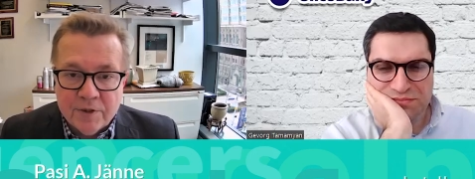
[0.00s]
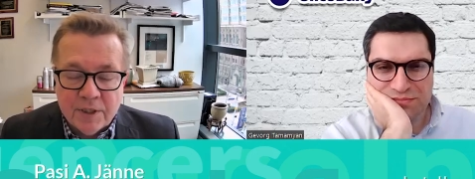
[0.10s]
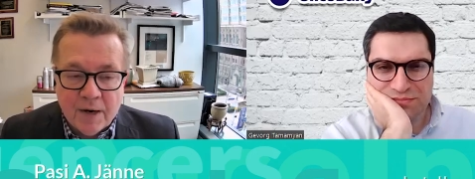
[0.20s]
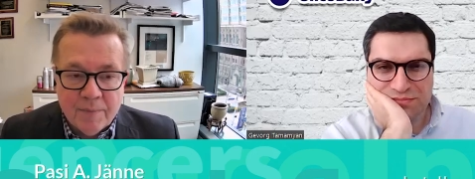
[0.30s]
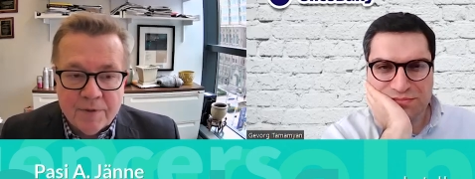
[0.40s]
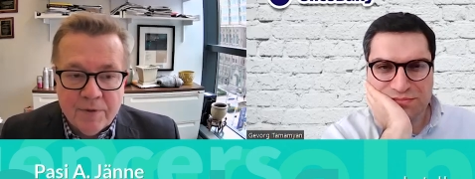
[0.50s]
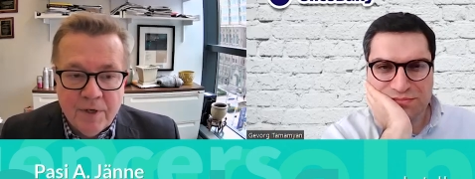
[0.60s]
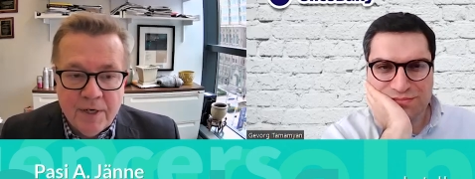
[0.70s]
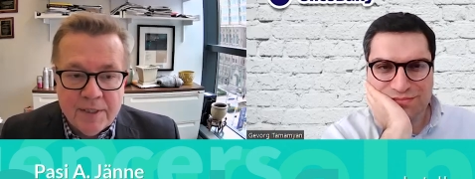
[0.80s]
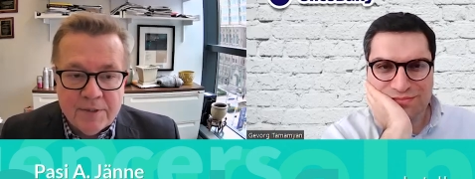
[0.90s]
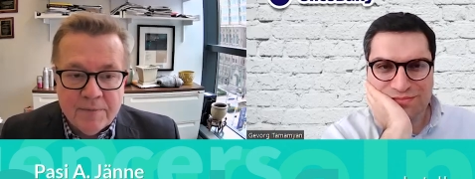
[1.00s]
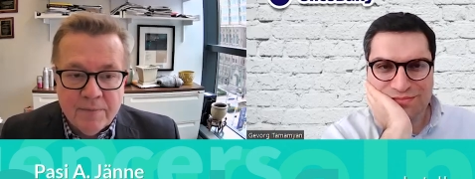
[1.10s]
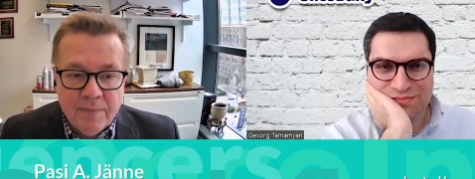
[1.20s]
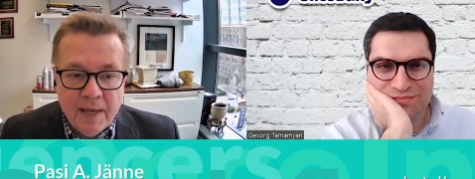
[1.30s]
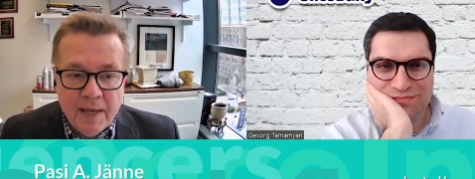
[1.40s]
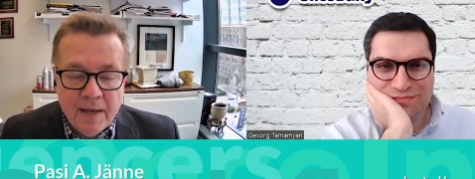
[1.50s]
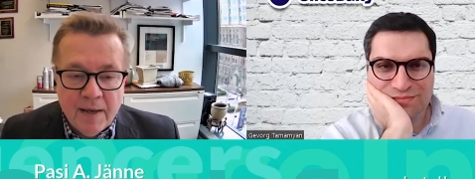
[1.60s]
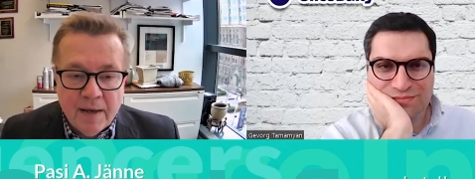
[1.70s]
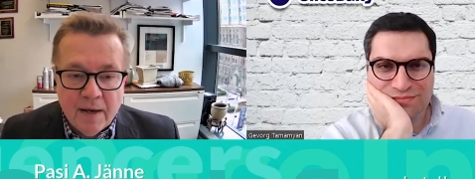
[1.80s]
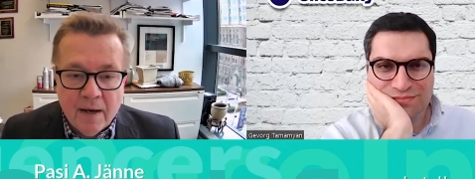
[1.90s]
Speaker 1: and opportunities may
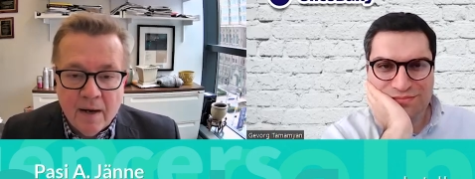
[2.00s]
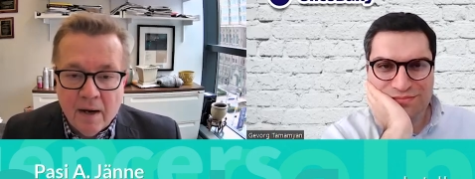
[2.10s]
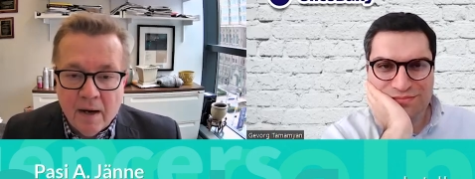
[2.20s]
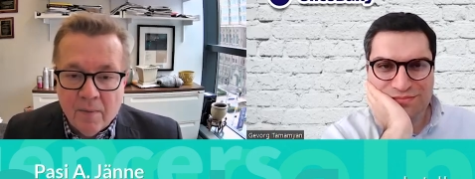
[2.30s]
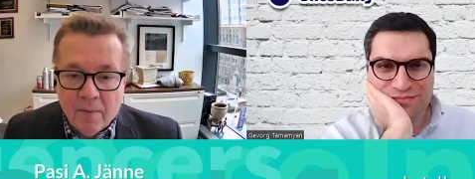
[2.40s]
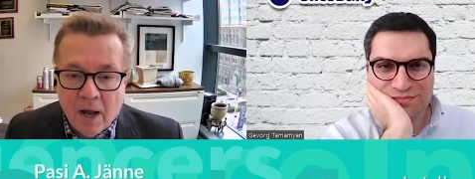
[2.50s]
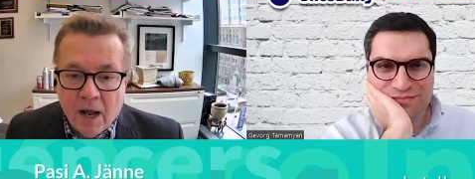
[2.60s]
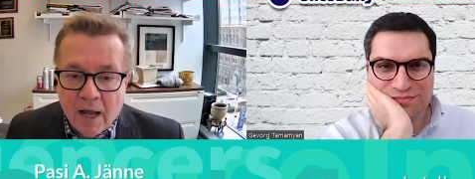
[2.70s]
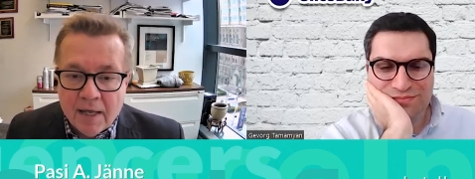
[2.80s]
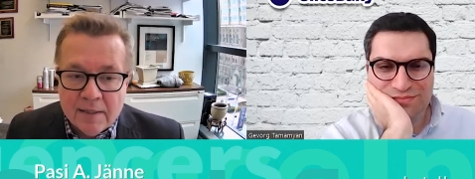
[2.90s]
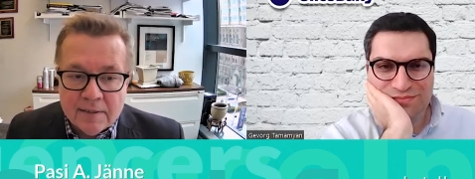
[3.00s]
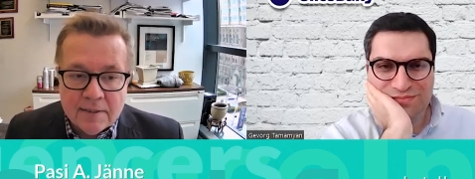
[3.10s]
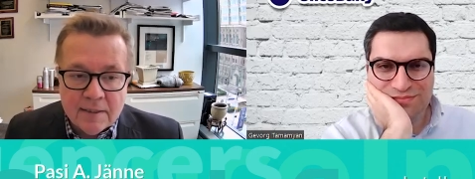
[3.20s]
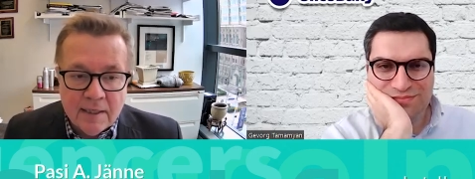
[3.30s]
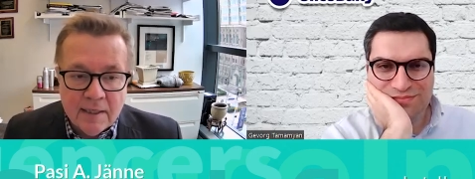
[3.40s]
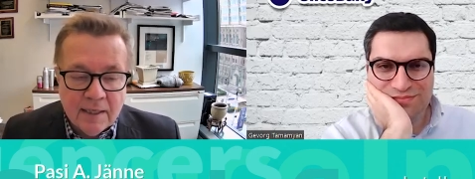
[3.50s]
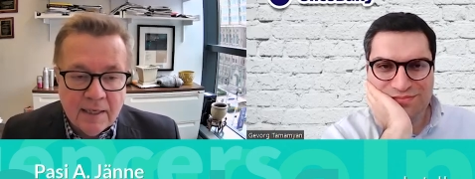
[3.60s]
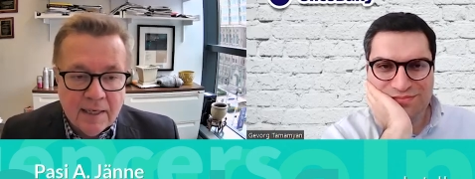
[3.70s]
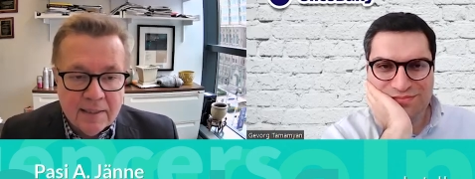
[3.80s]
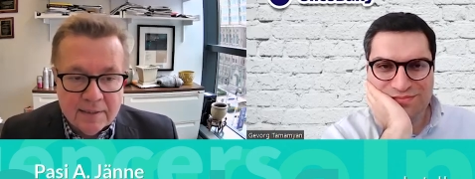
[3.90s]
uh, uh arise uh,
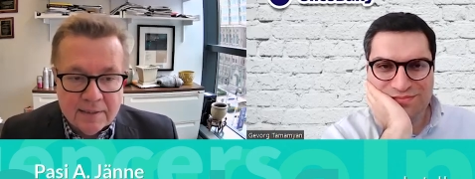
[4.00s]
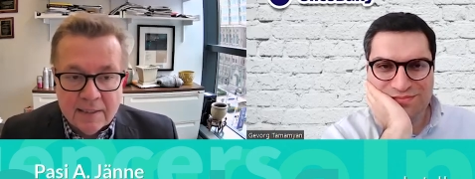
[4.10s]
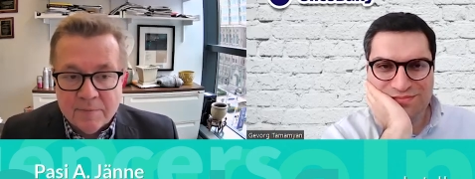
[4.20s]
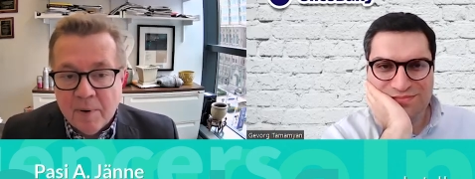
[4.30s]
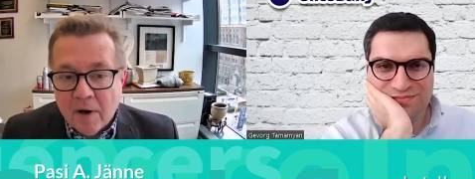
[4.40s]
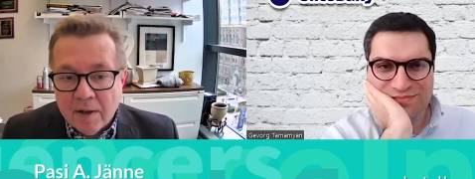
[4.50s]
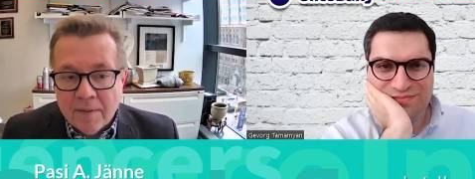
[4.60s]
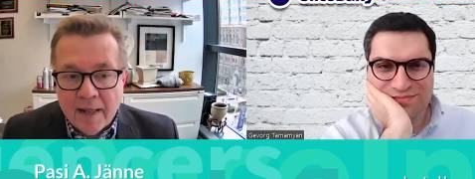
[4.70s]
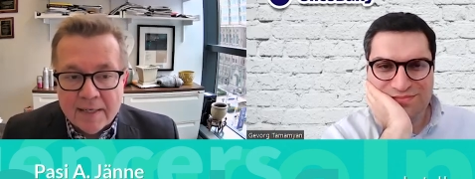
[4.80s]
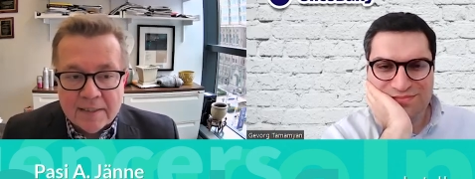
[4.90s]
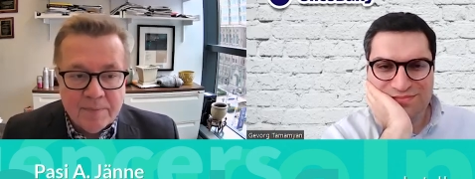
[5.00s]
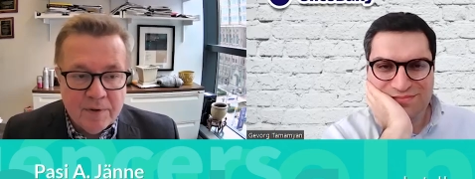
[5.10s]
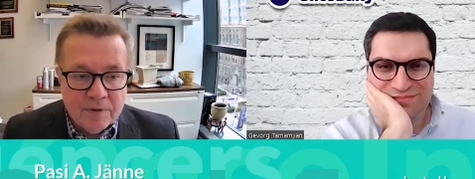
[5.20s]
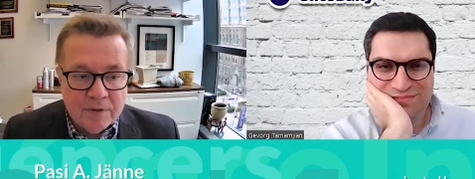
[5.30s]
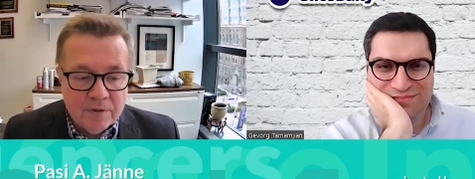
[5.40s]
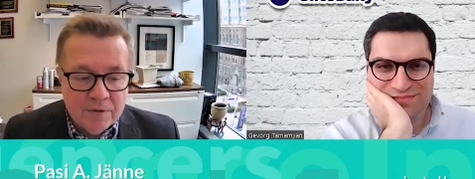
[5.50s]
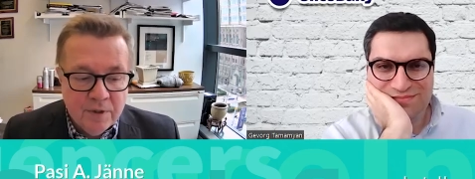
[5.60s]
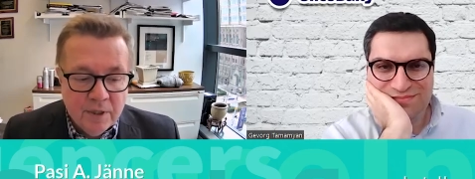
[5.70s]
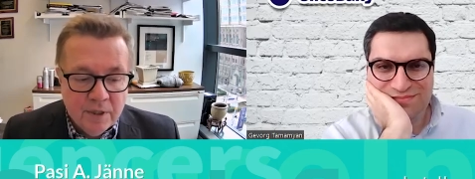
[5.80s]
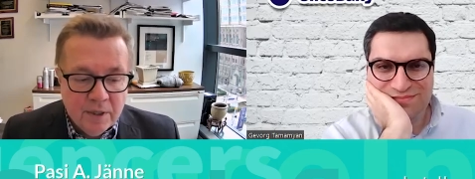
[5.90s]
as, as part of that, as opposed to
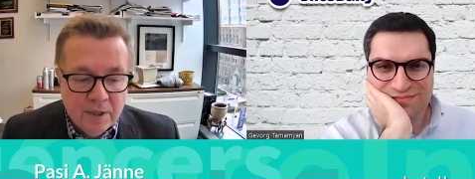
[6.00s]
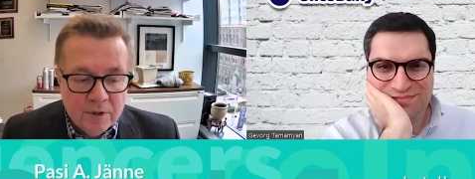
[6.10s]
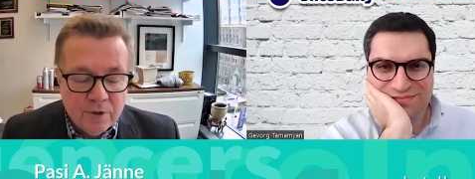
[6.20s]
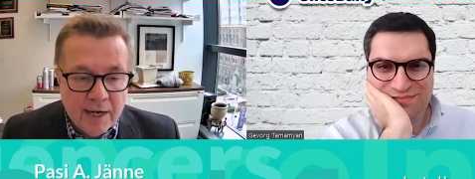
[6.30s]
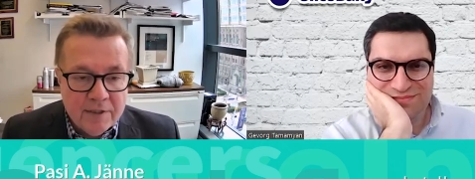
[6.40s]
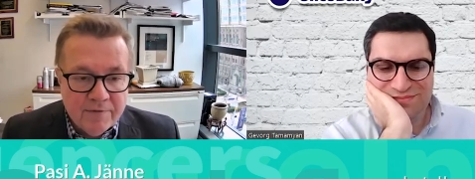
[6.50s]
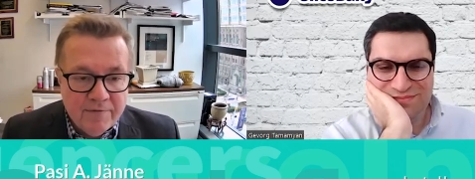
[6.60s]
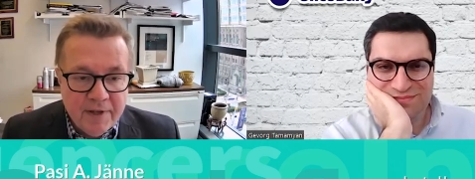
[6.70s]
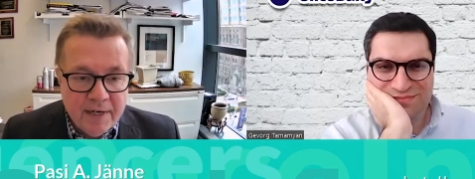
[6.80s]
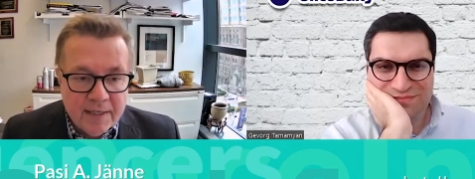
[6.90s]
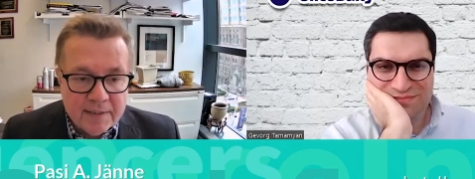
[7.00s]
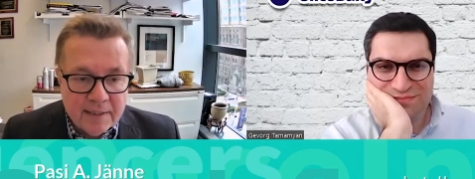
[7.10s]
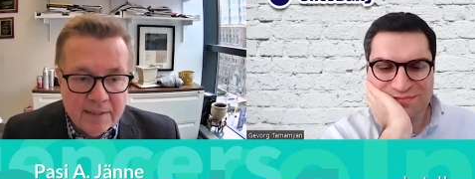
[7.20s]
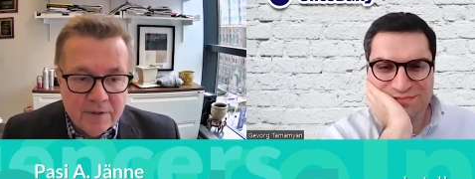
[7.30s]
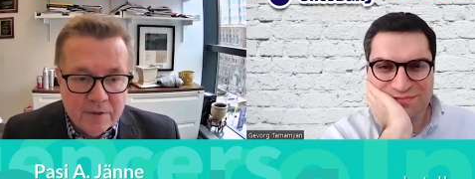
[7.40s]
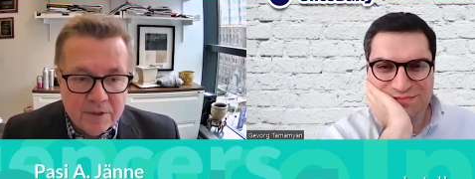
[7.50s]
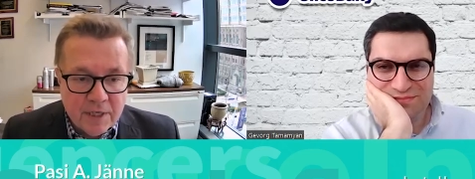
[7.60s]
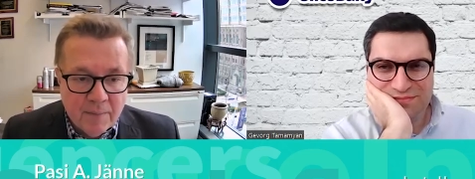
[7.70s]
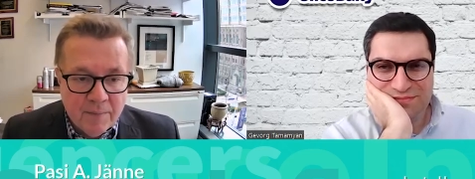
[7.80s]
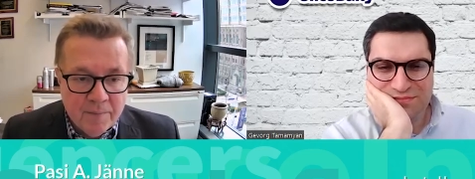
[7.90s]
trying to fit it into
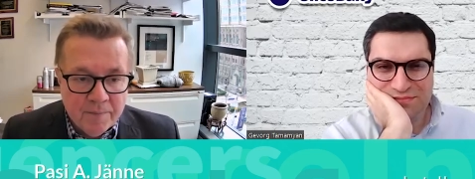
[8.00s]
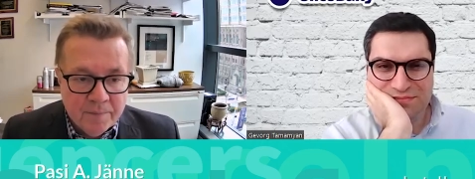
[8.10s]
some